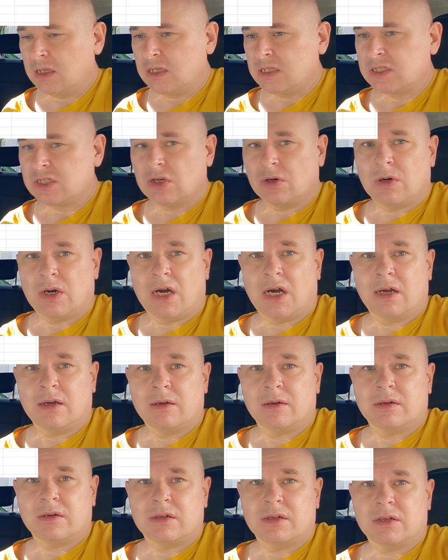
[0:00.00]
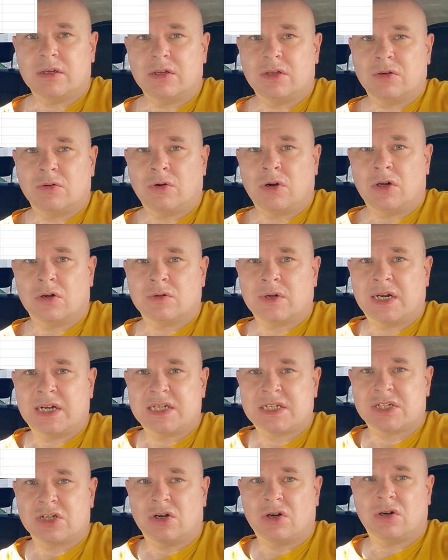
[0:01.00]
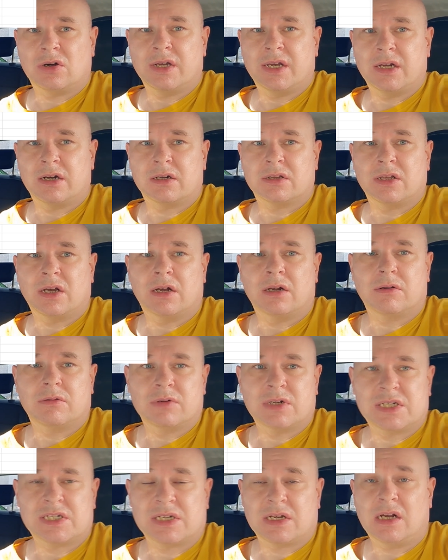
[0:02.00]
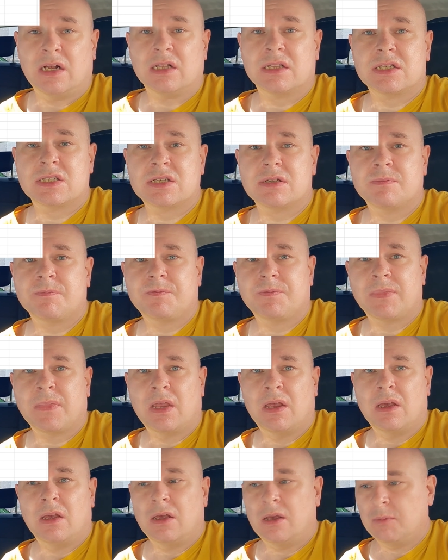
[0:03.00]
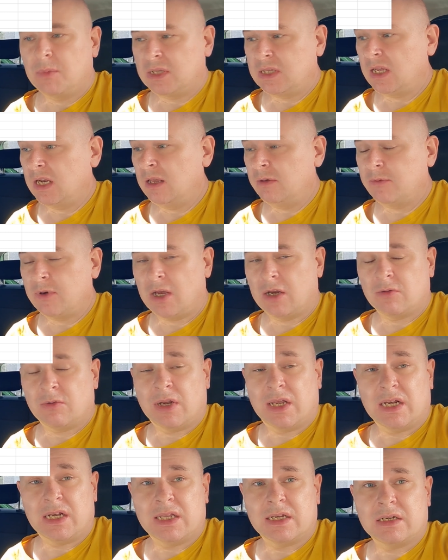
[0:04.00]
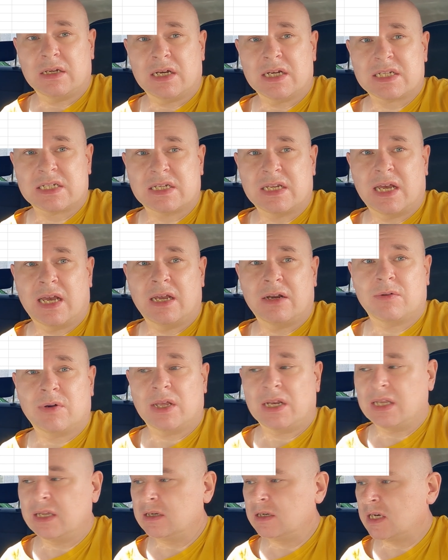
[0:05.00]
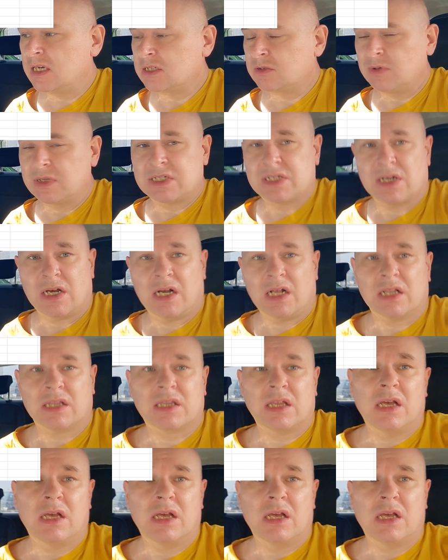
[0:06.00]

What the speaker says: So you already saw here the results. But anyway, really nice day, really nice result.